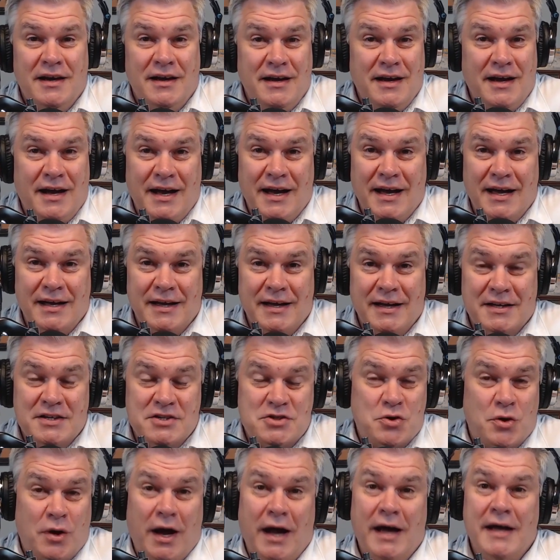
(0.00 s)
I had
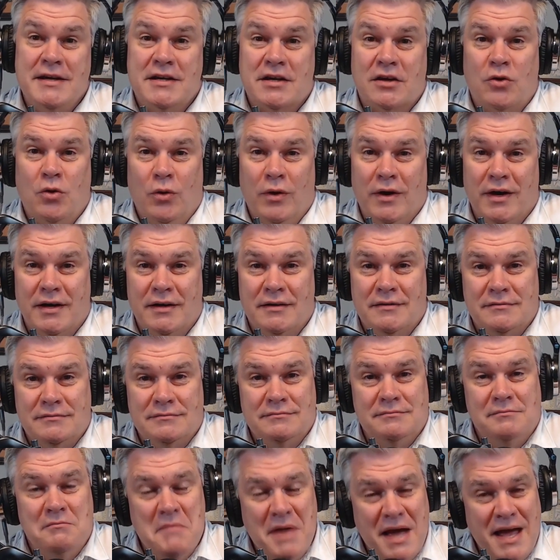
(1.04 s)
tried to quit
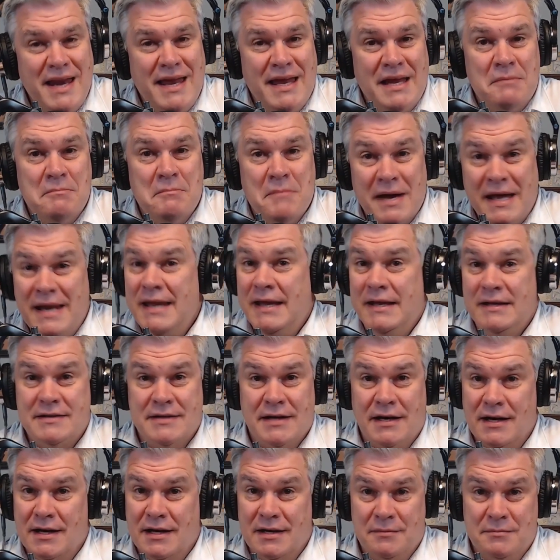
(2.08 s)
many, many
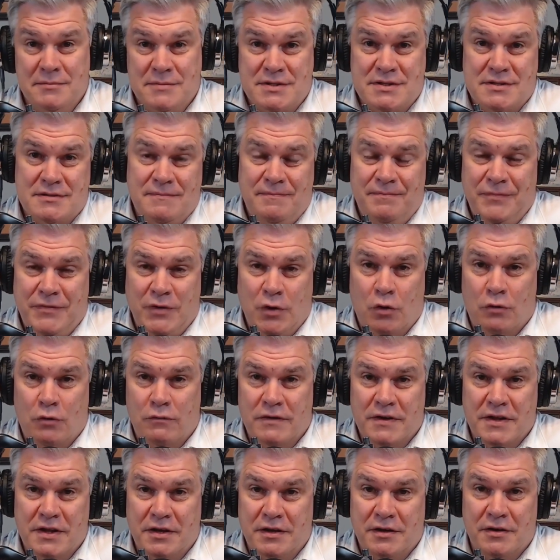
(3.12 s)
times over
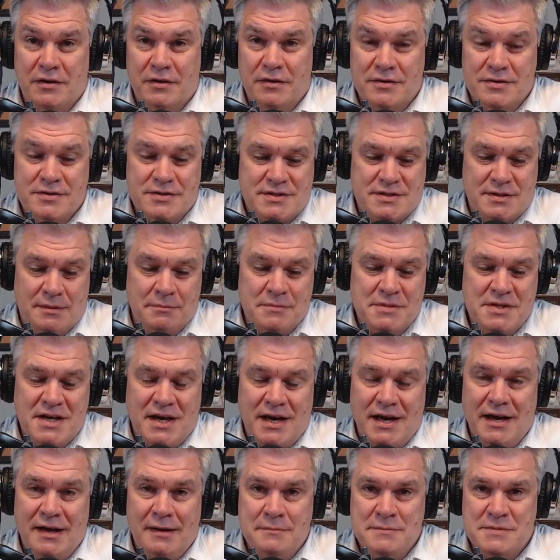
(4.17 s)
the years.
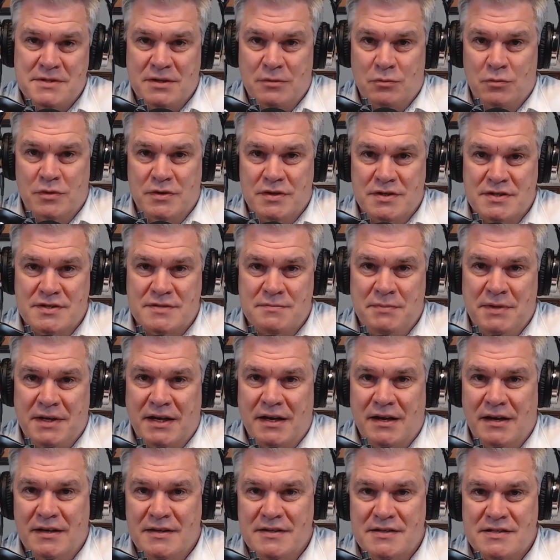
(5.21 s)
Sometimes it was
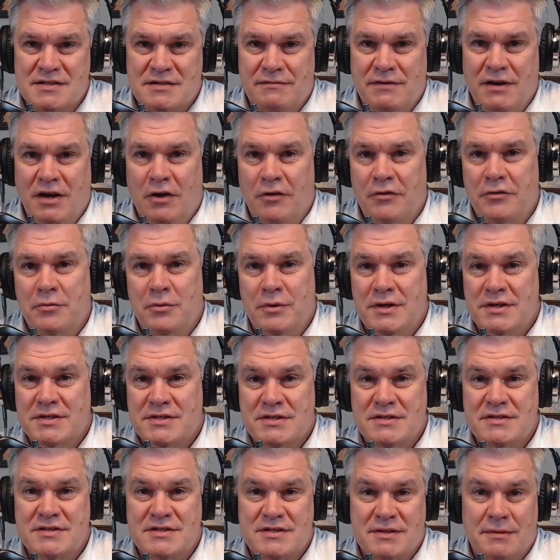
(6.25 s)
because of health
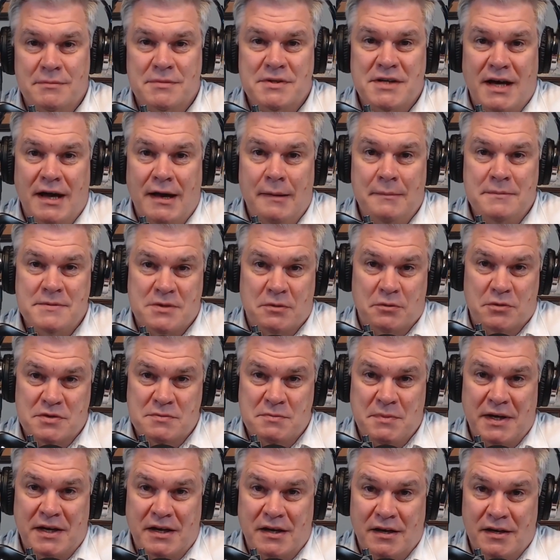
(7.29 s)
reasons. Sometimes it was
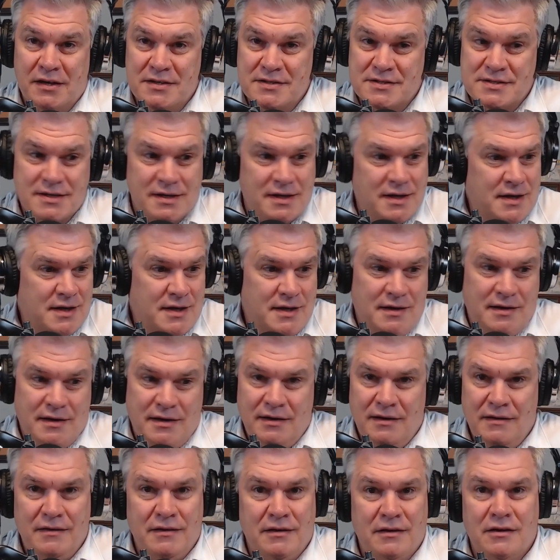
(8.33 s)
because,
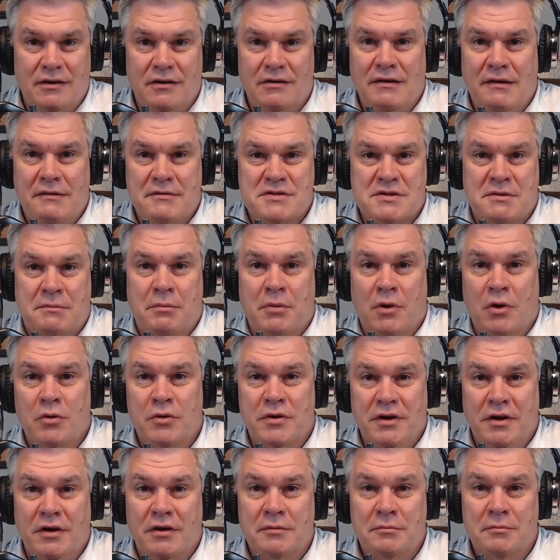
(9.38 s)
I was a broke
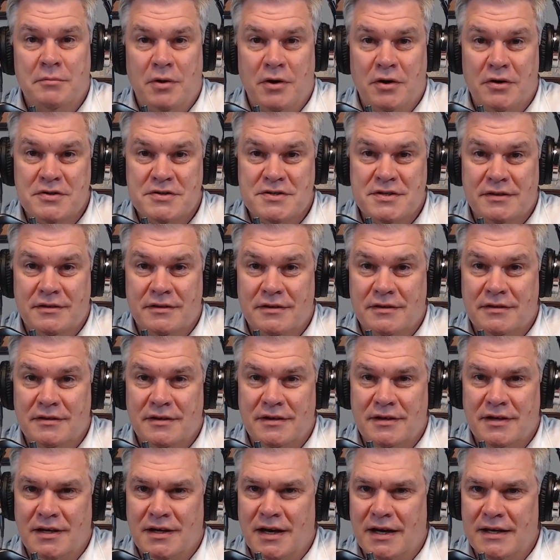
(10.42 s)
young person and
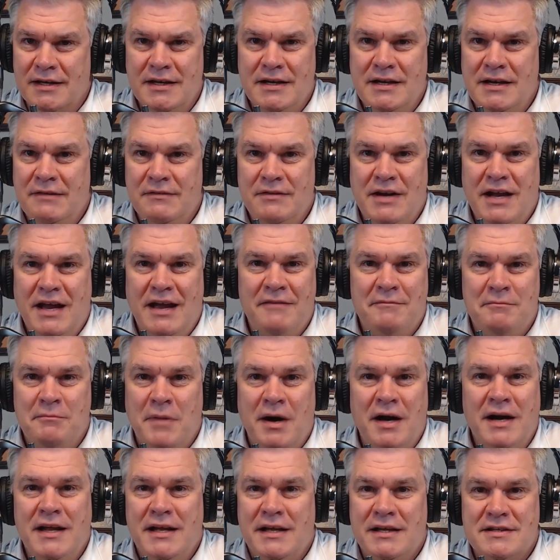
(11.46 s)
I didn't even have
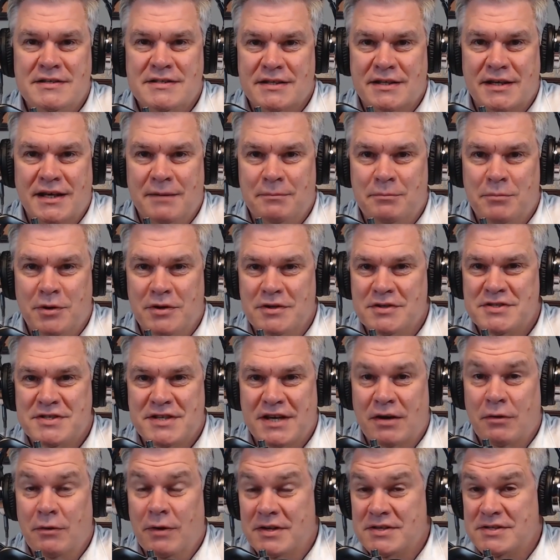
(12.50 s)
money to put
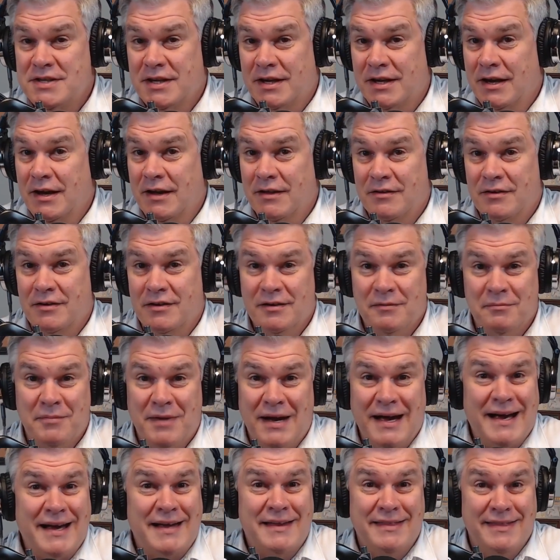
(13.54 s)
cigarettes together. And
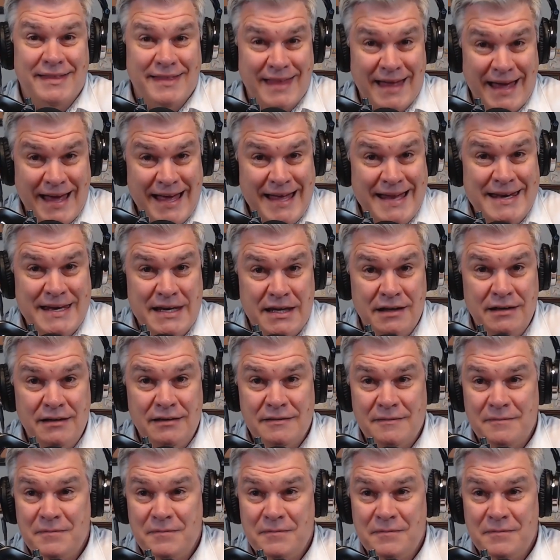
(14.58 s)
back then,